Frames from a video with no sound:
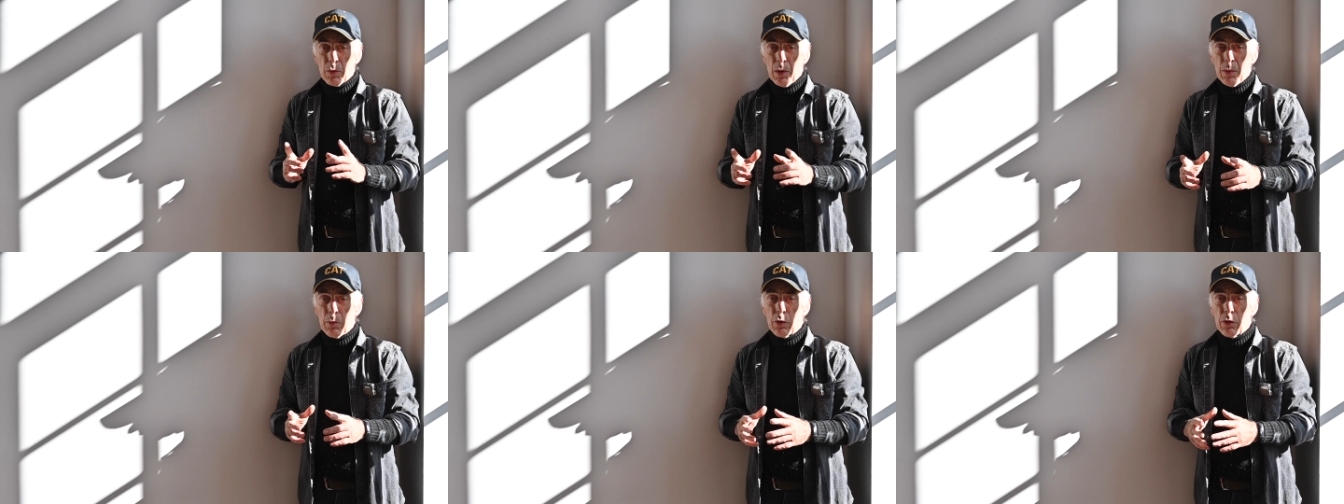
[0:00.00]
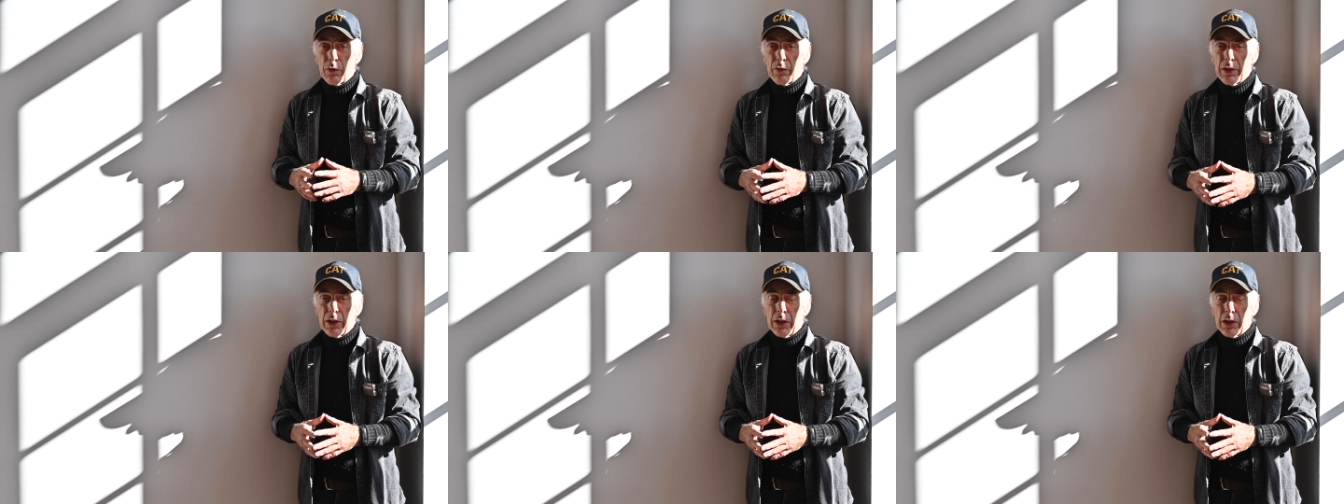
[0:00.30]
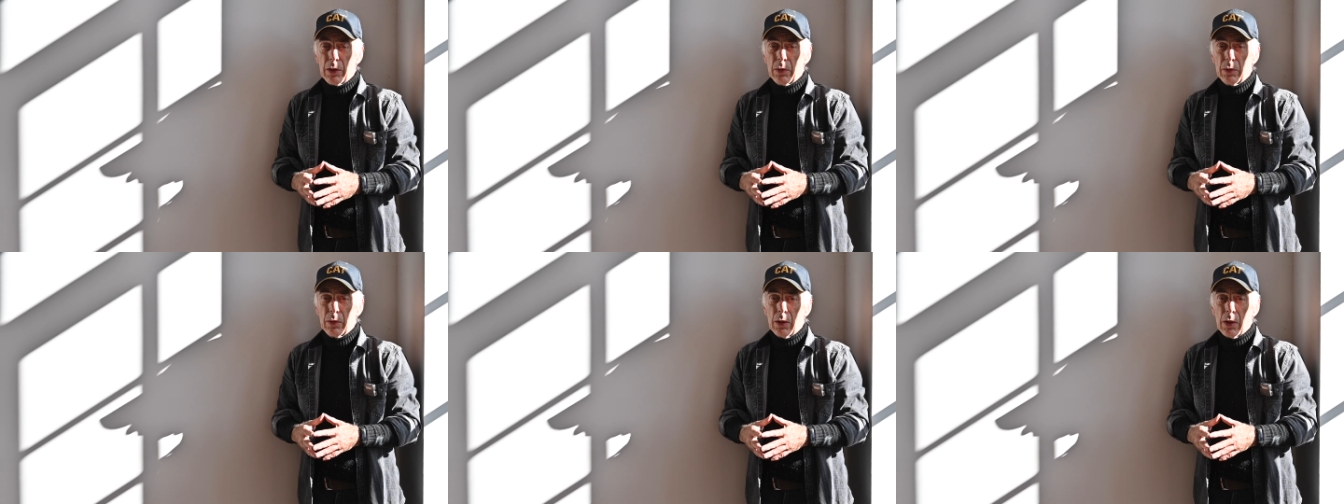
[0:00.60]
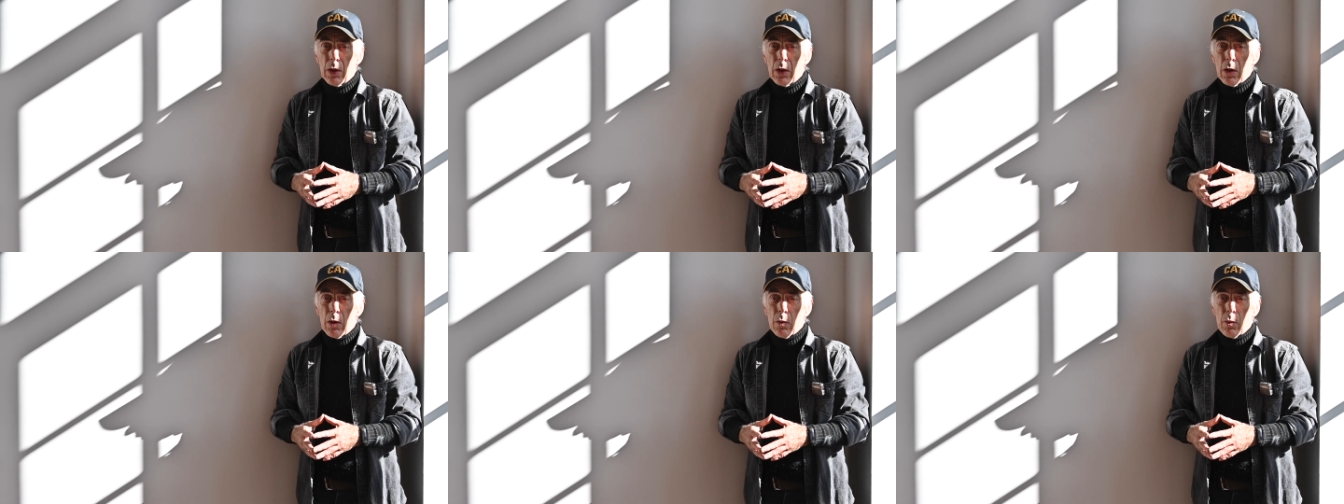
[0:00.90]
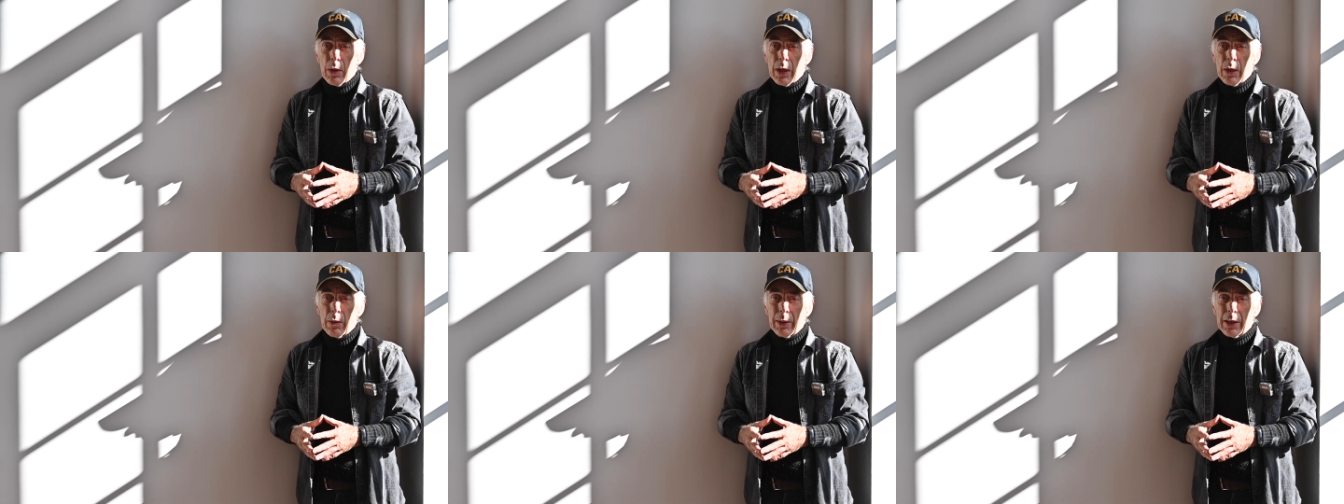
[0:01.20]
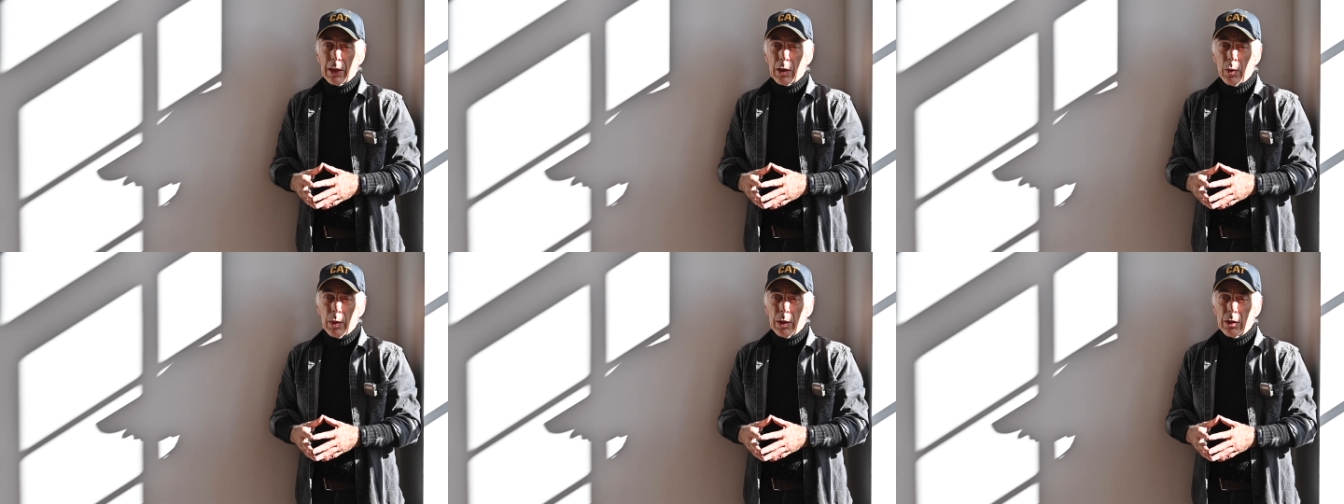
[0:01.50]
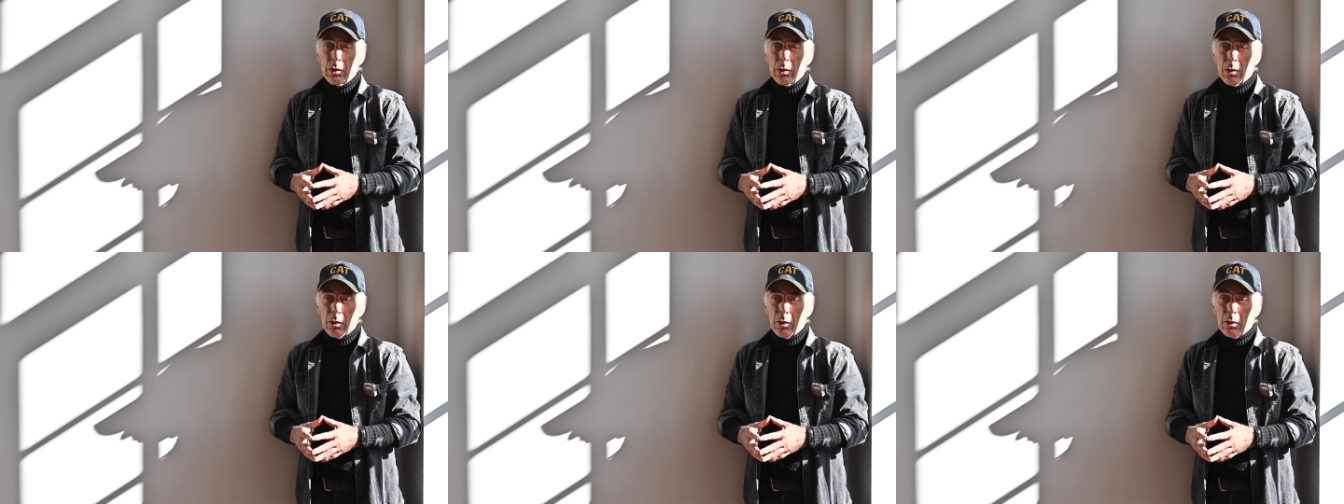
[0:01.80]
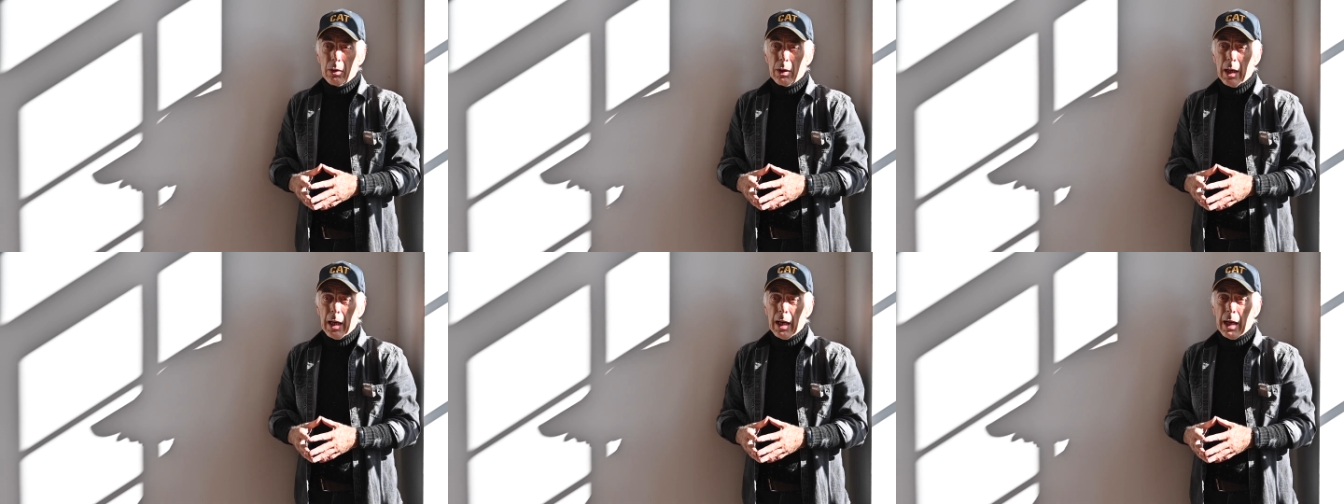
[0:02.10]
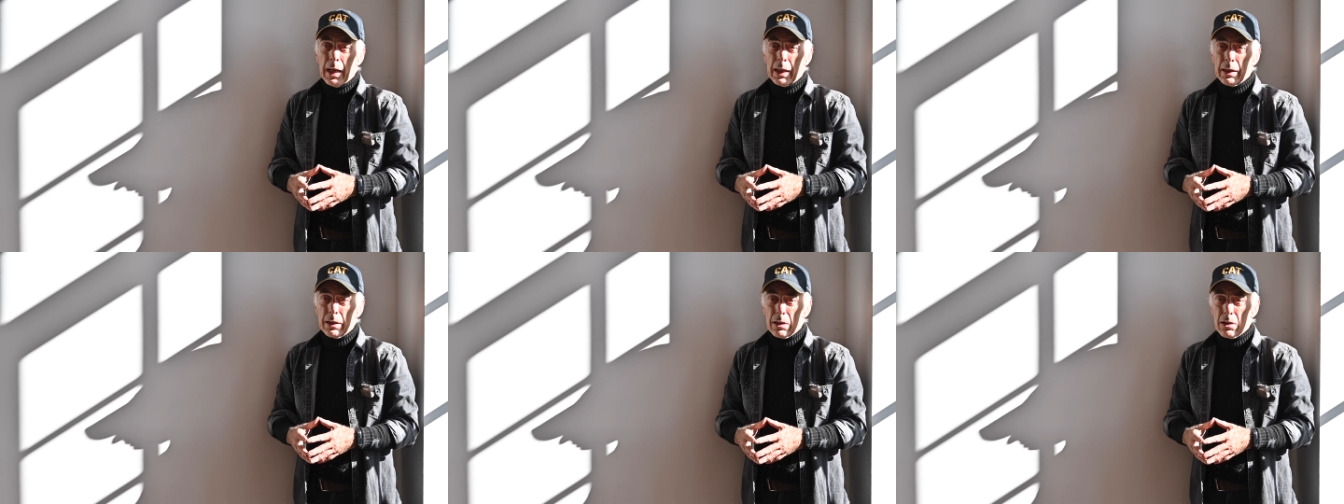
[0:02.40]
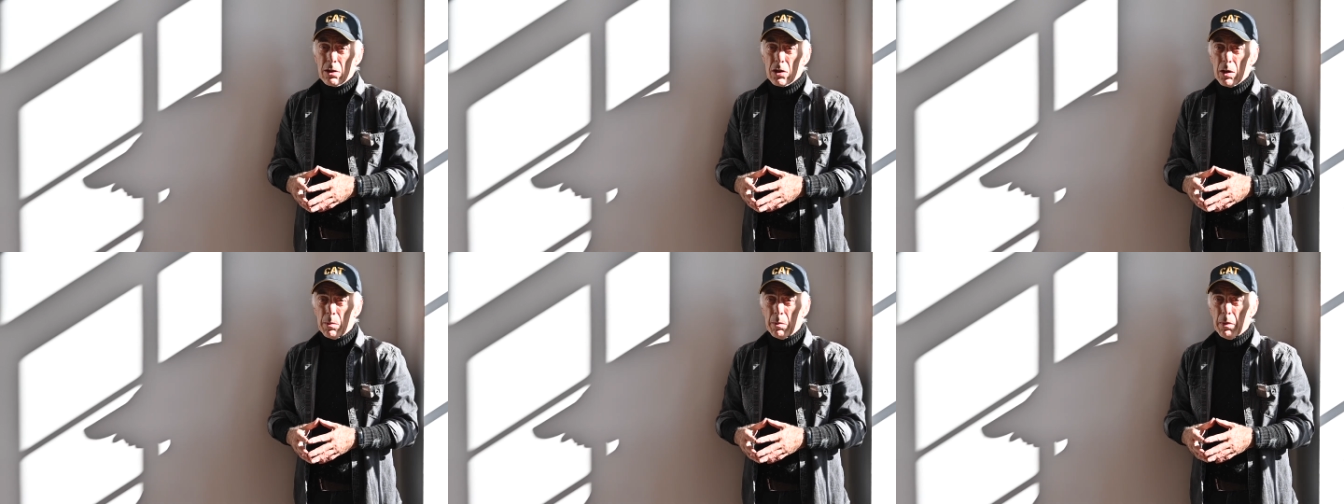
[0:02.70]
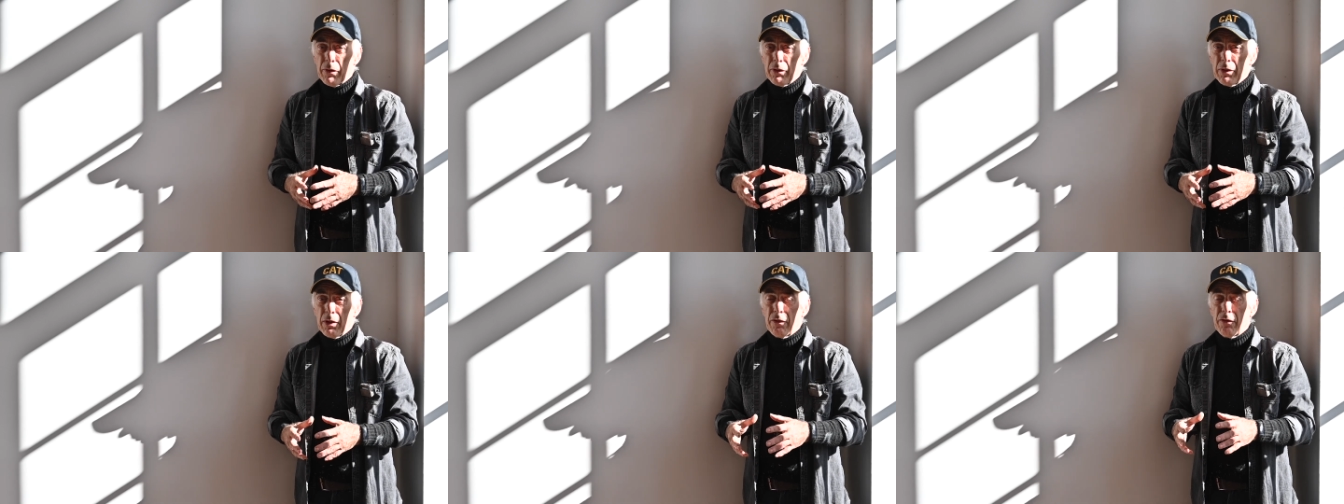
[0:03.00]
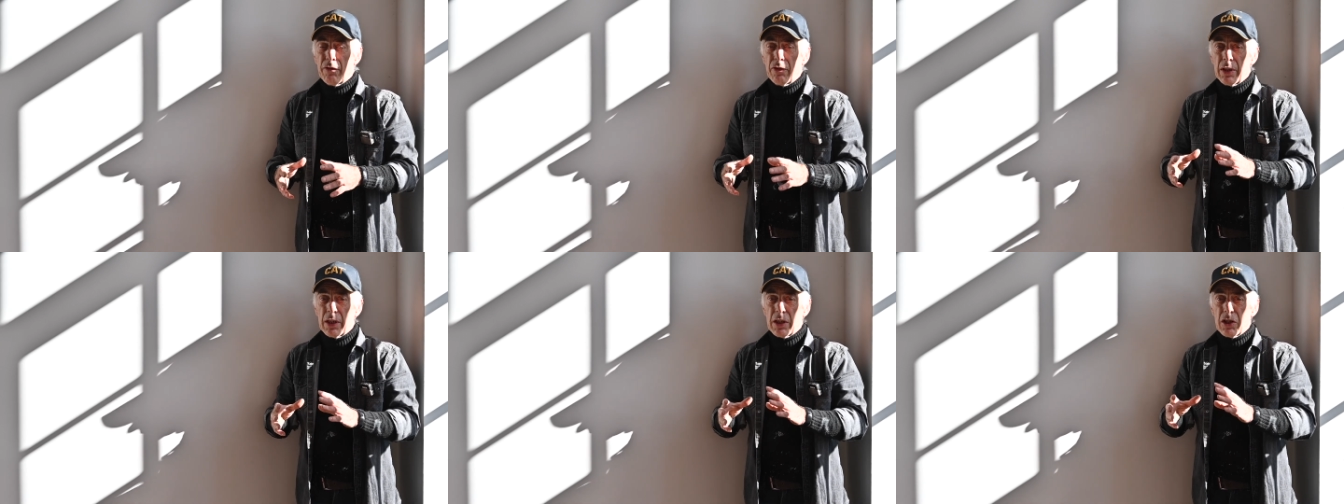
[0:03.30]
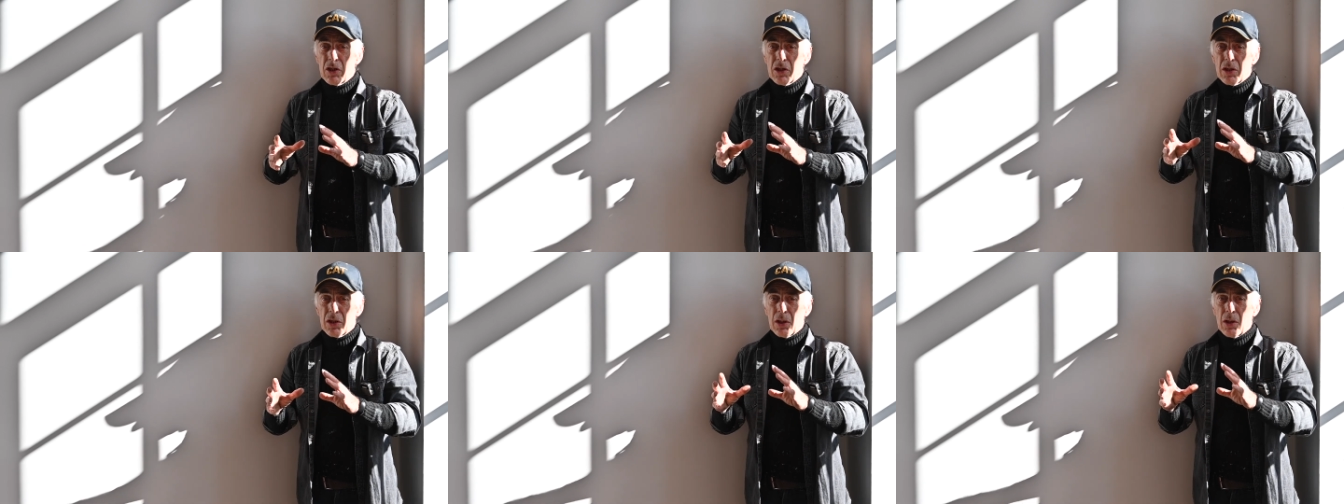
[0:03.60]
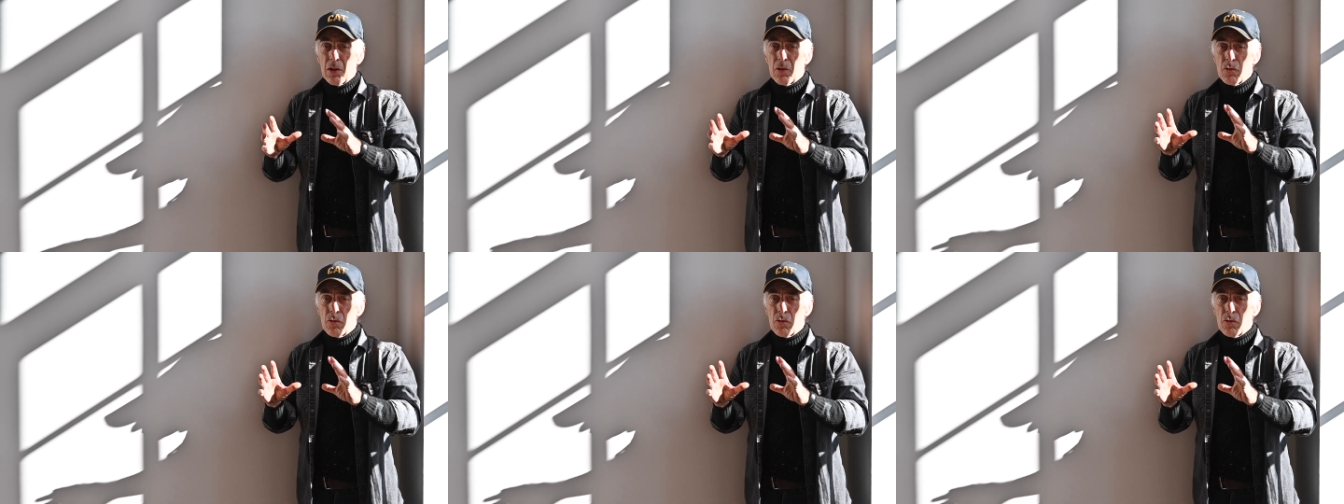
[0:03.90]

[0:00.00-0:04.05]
one more video where we're going to look at some of the finished